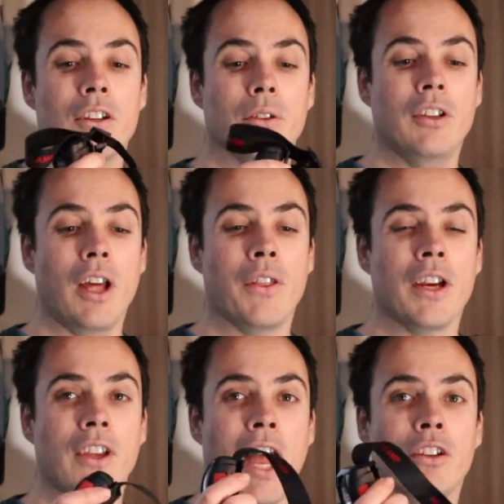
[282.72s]
So second
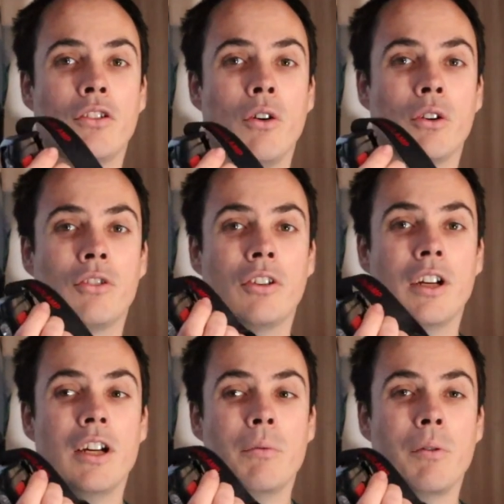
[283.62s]
thing is a head torch,
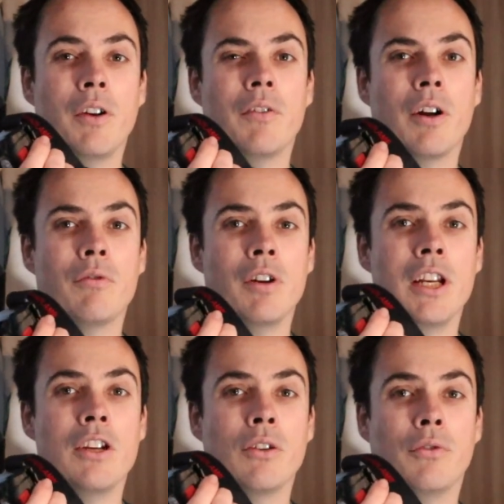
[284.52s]
which we found
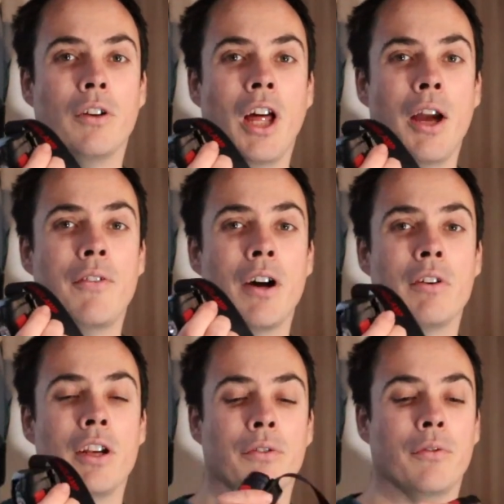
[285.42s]
really useful, and I found
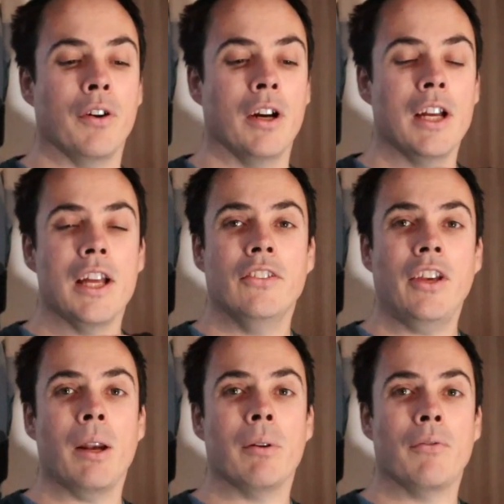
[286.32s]
really useful for
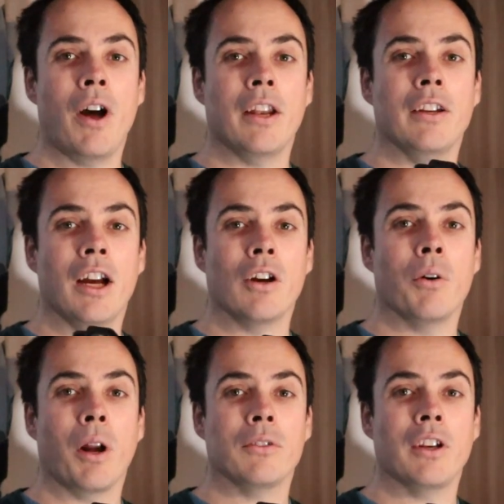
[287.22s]
setting up the van and
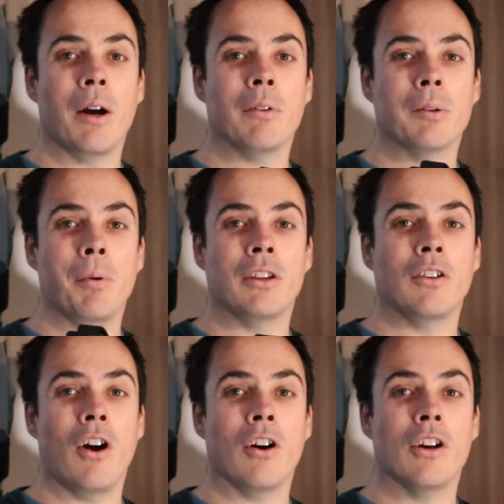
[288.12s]
going outside when it's a bit
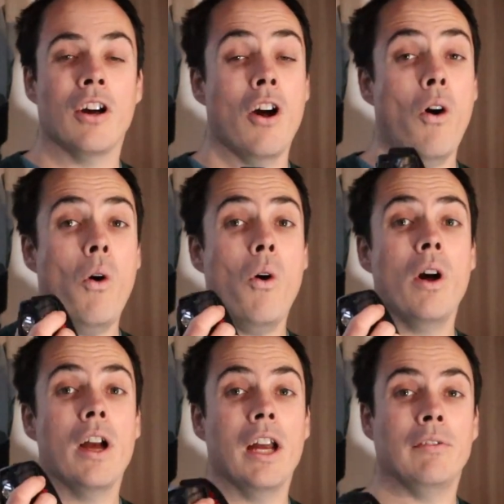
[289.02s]
dark,
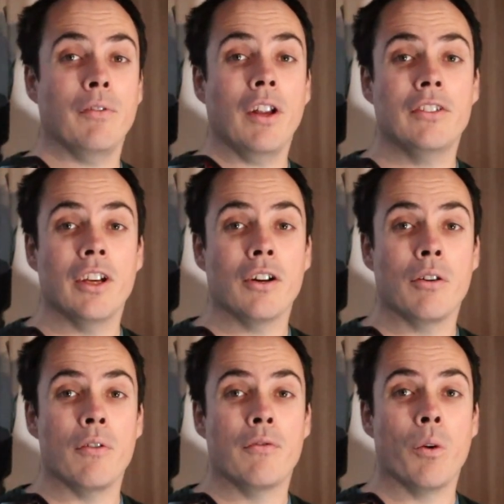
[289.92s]
or if you fancy it,
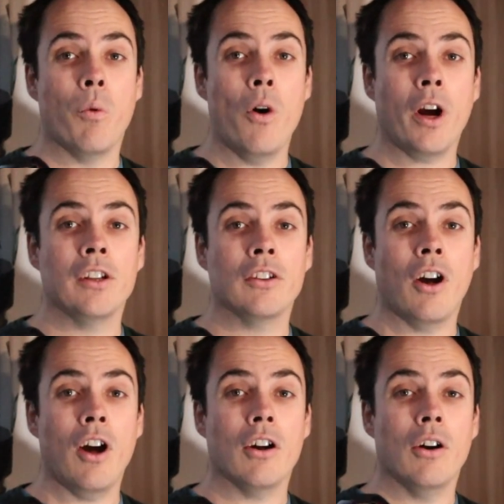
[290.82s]
going for a walk in the
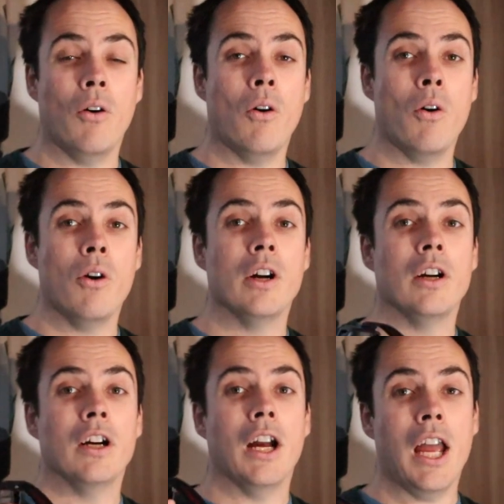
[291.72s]
dark, or
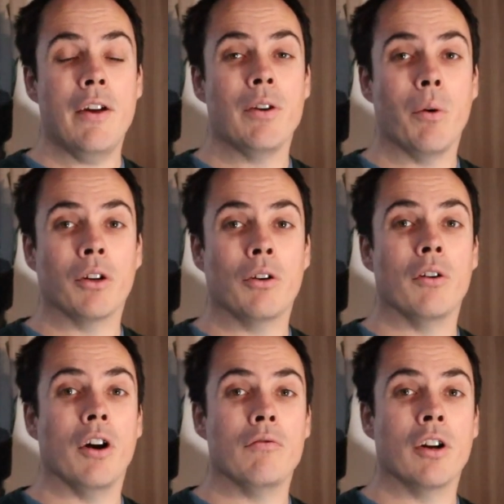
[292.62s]
if you want to
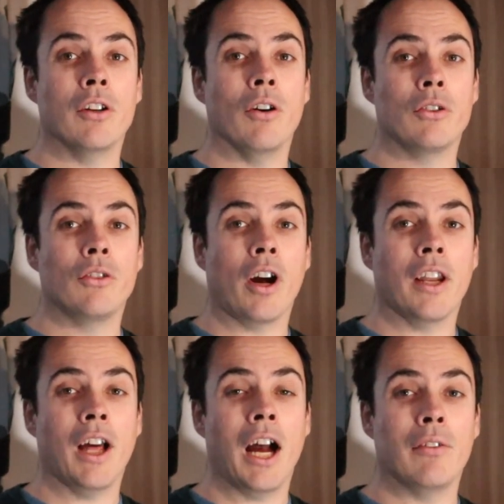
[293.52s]
go running or
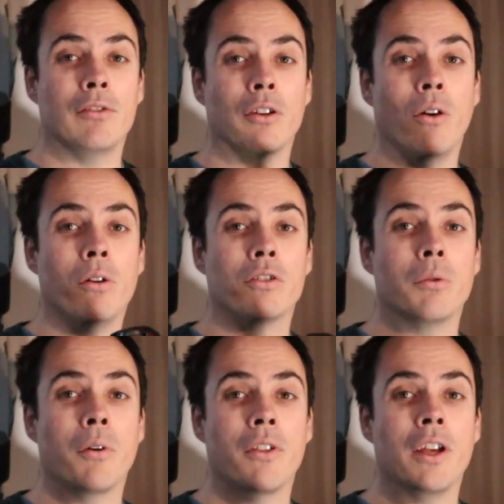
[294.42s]
jogging, that I've done also
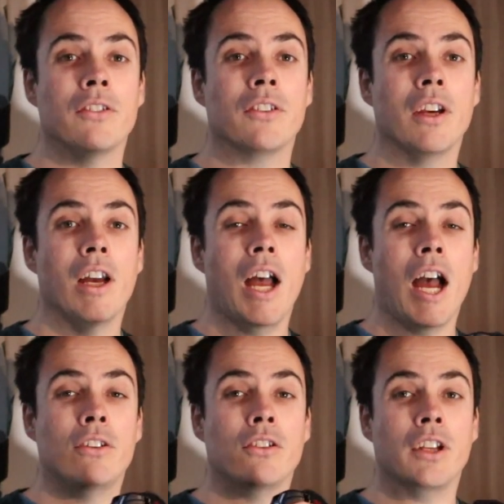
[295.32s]
with this,
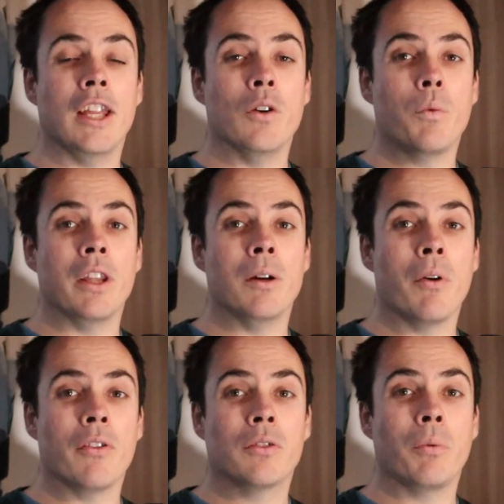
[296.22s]
just in the winter
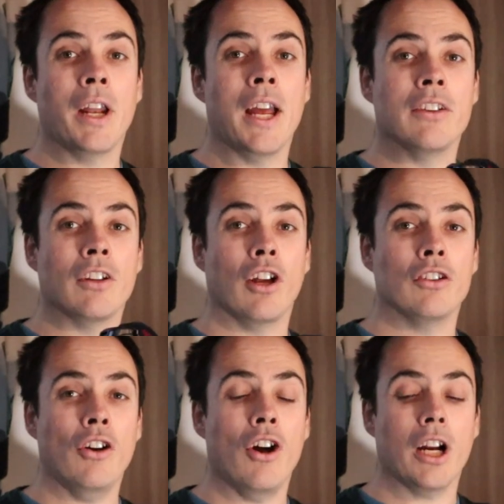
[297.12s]
months when it is a
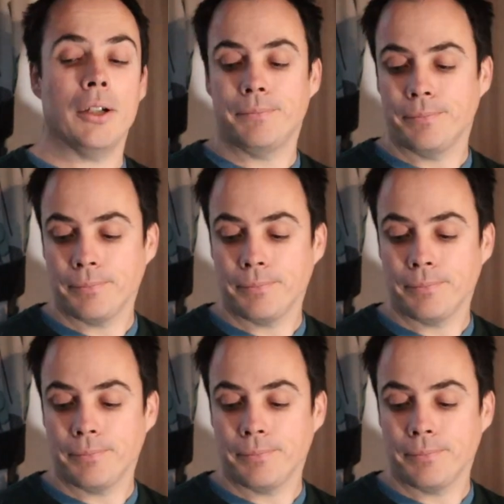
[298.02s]
lot darker.